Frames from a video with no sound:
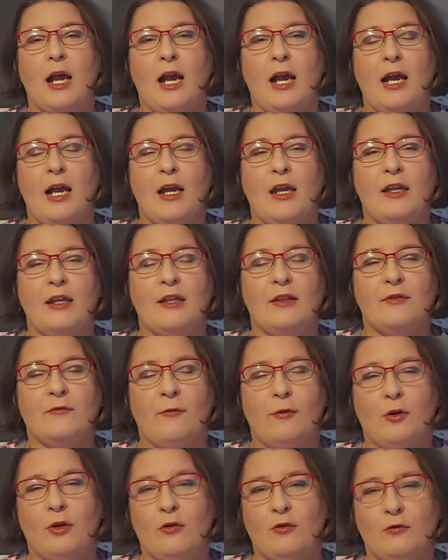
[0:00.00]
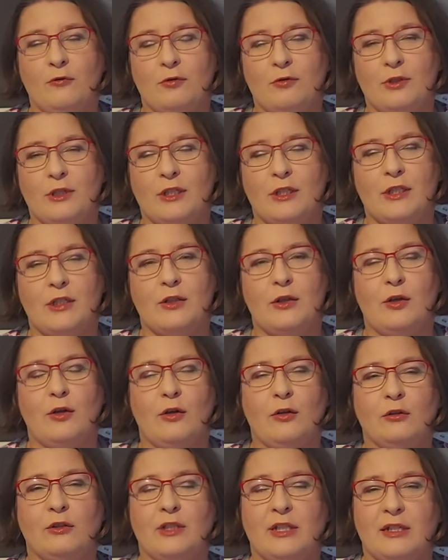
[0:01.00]
I follow Kris
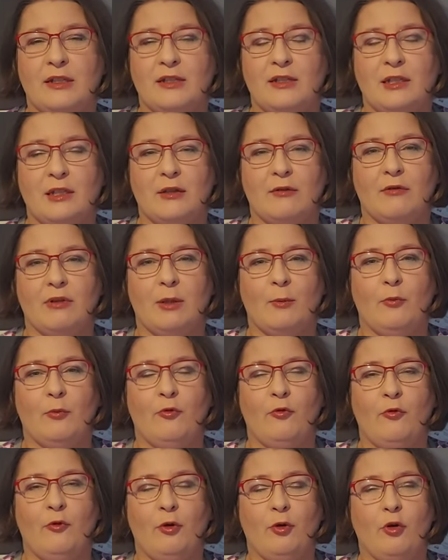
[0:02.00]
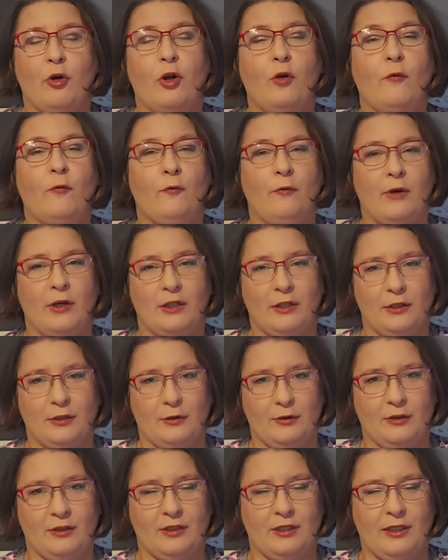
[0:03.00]
on Instagram for a very
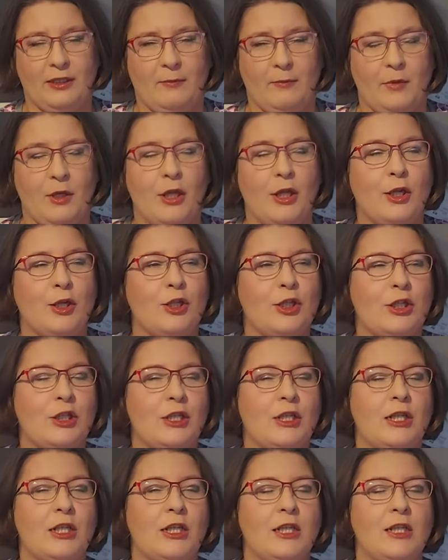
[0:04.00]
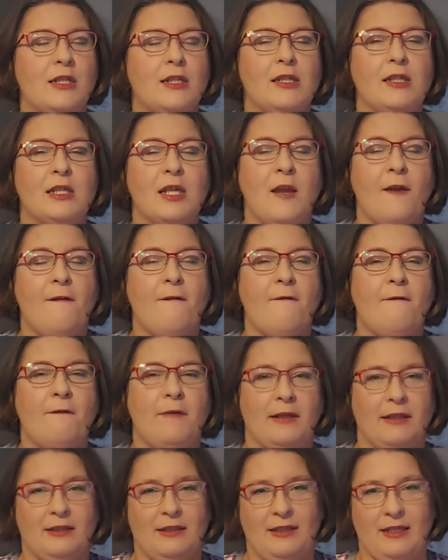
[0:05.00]
long time. She is
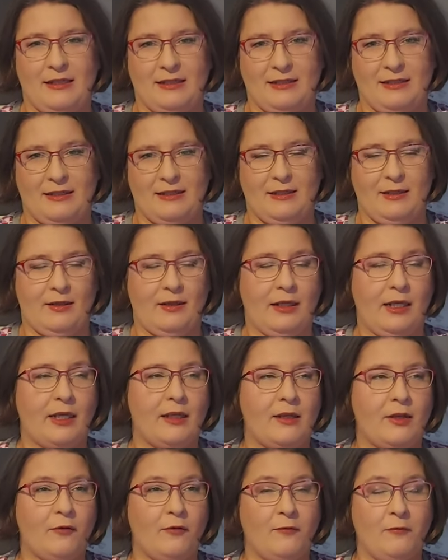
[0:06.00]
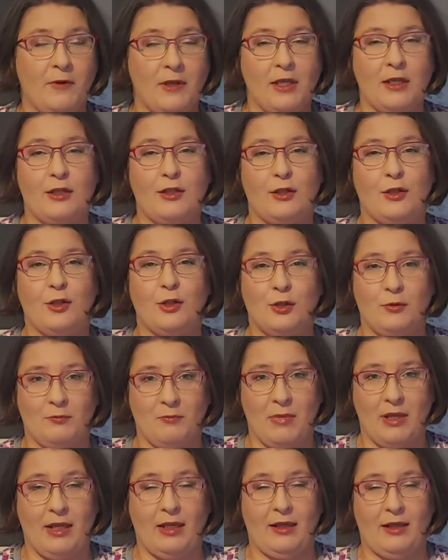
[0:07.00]
fantastic. Like, the things she
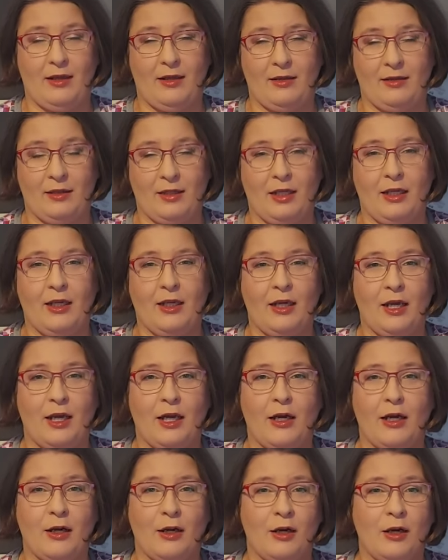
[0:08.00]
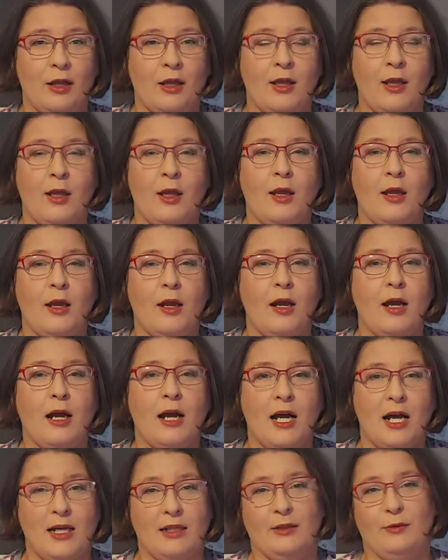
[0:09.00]
makes, they are
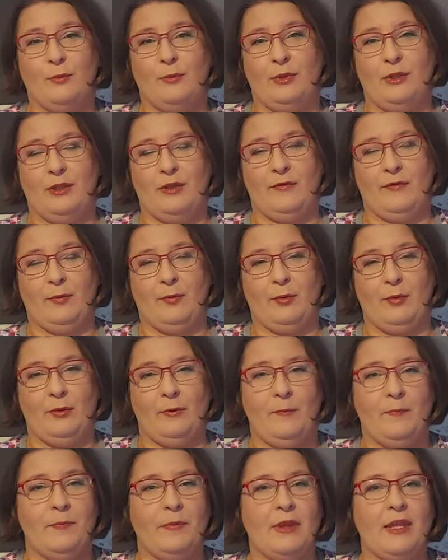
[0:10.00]
unbelievable.